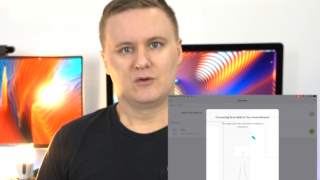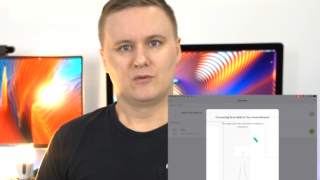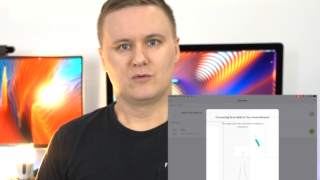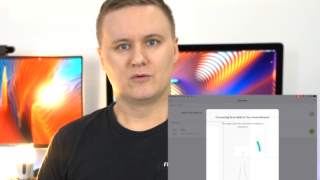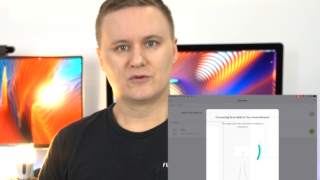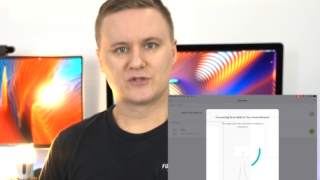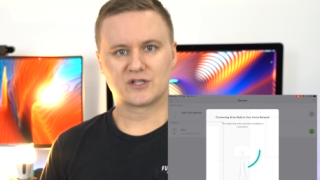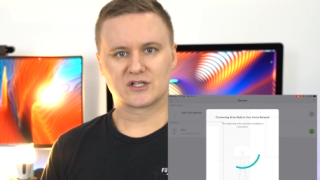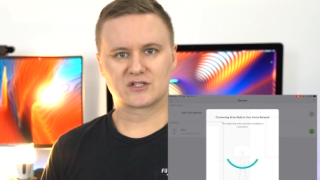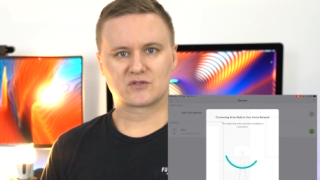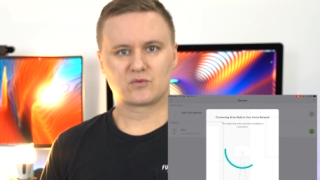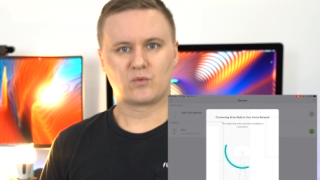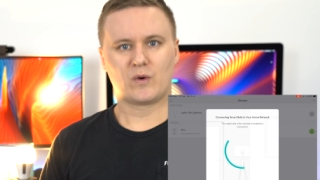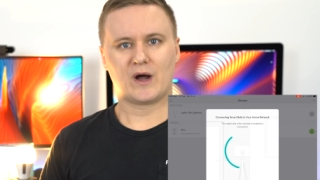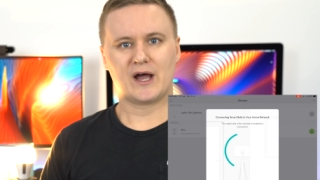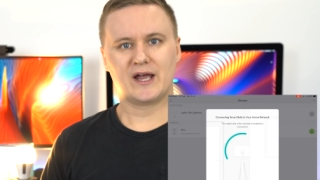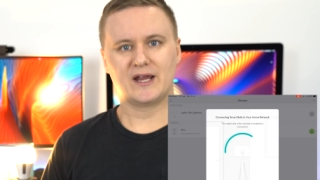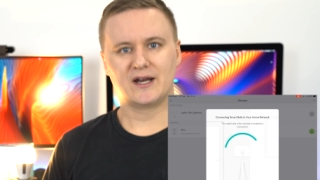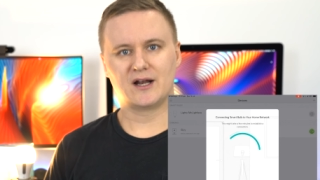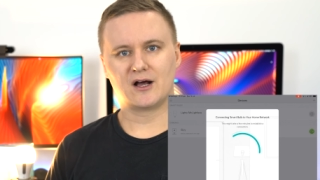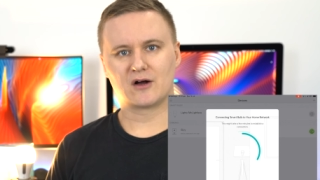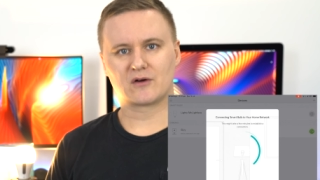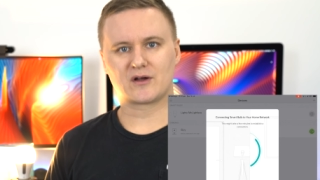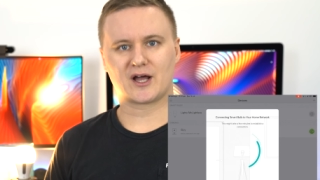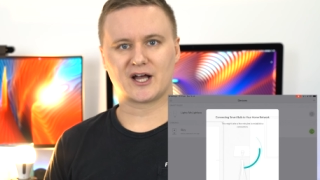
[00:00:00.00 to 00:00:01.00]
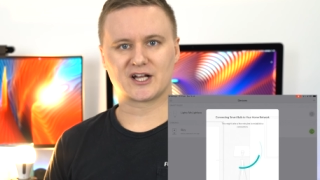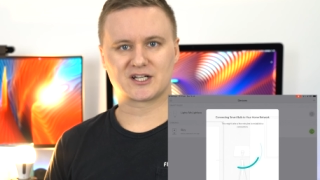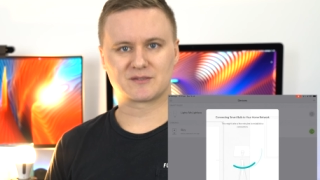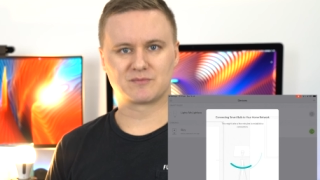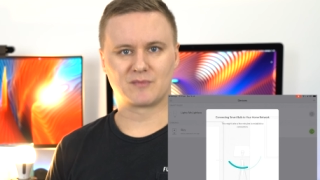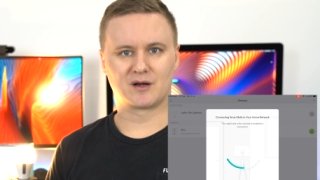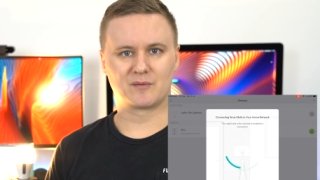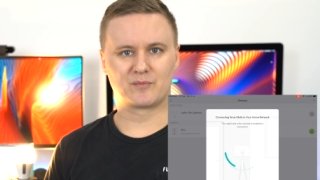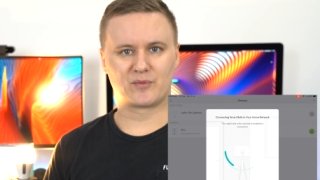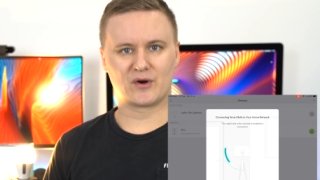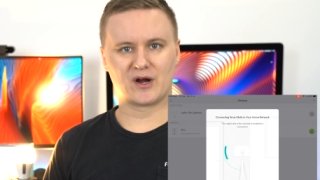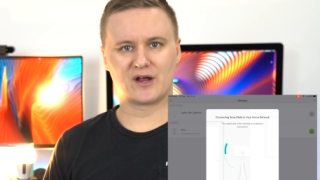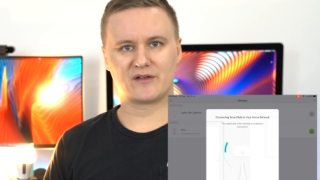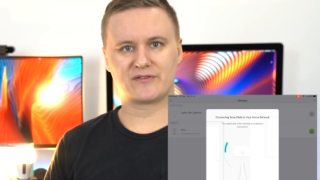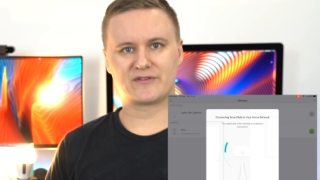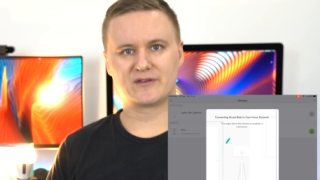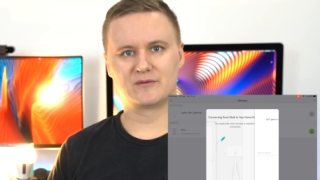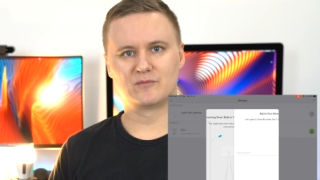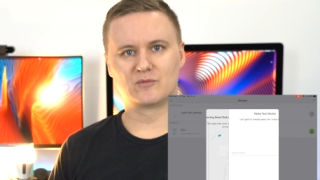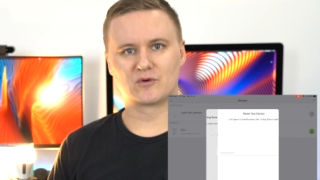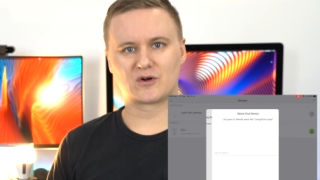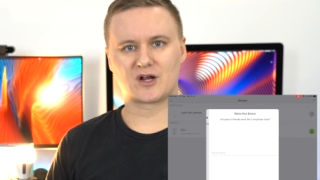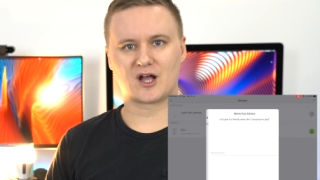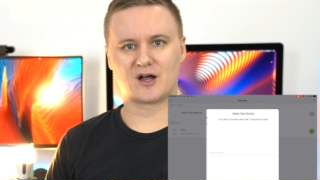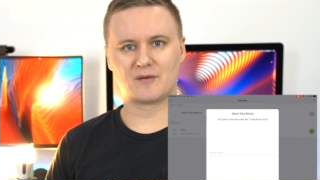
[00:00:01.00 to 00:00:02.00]
we'll just wait, I'll catch my breath
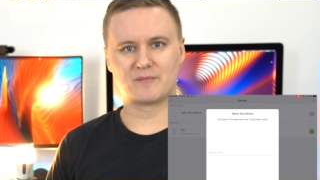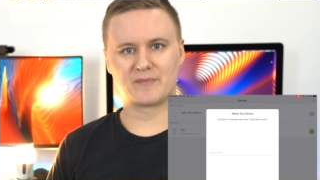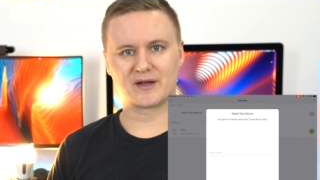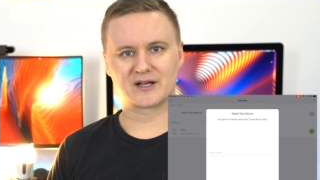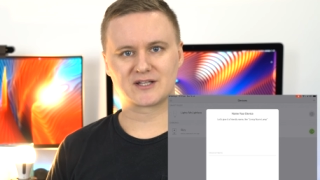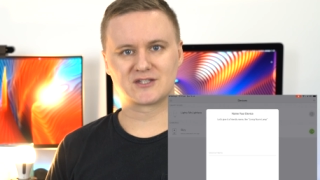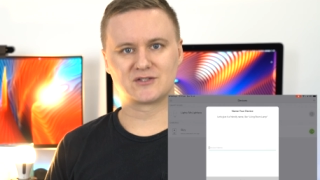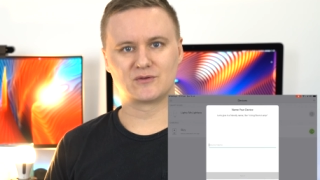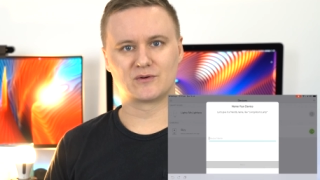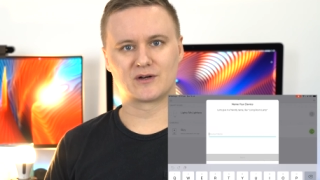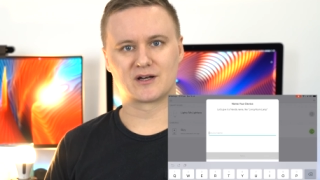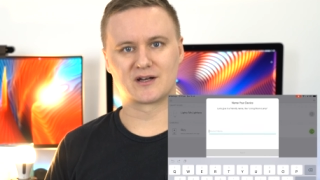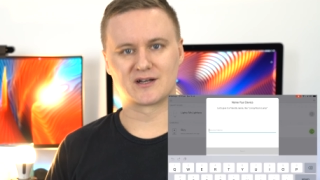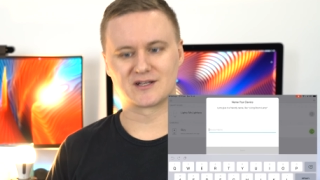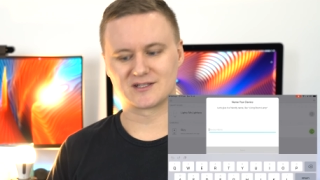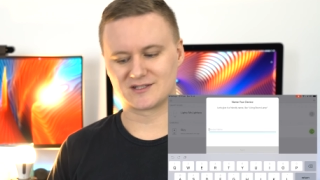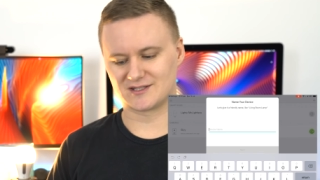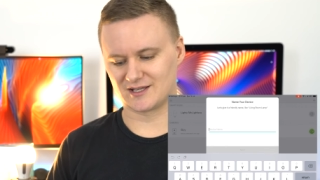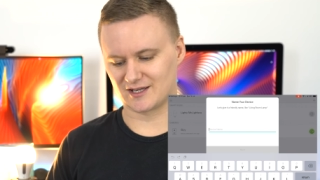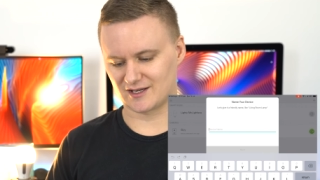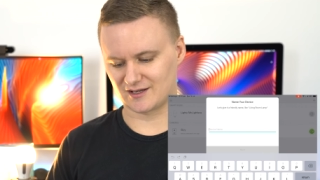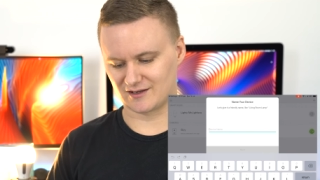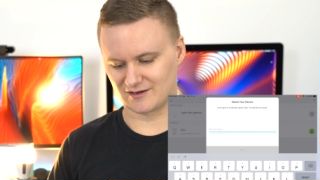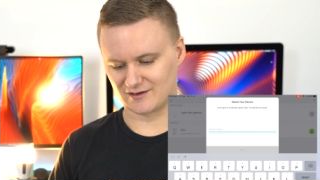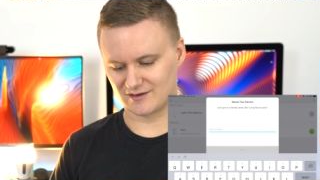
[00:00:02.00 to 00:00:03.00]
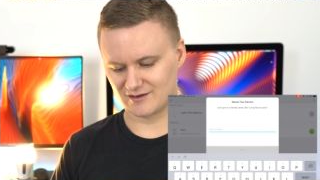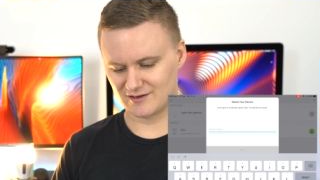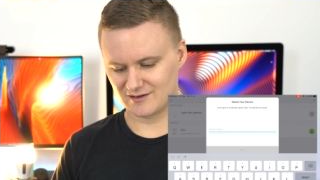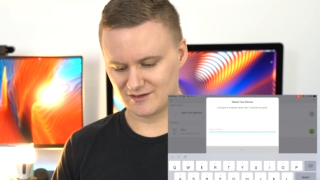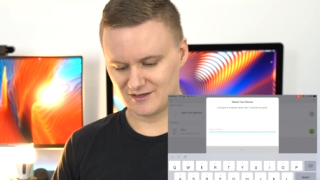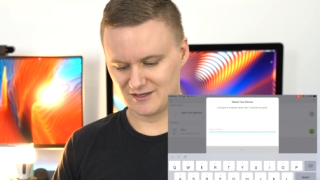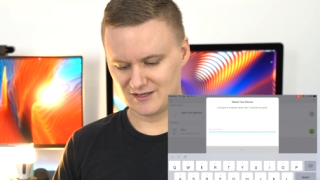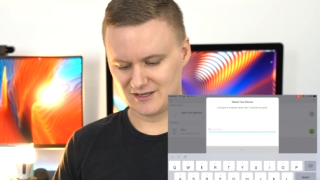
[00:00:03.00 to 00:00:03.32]
and we'll come back to it in a second.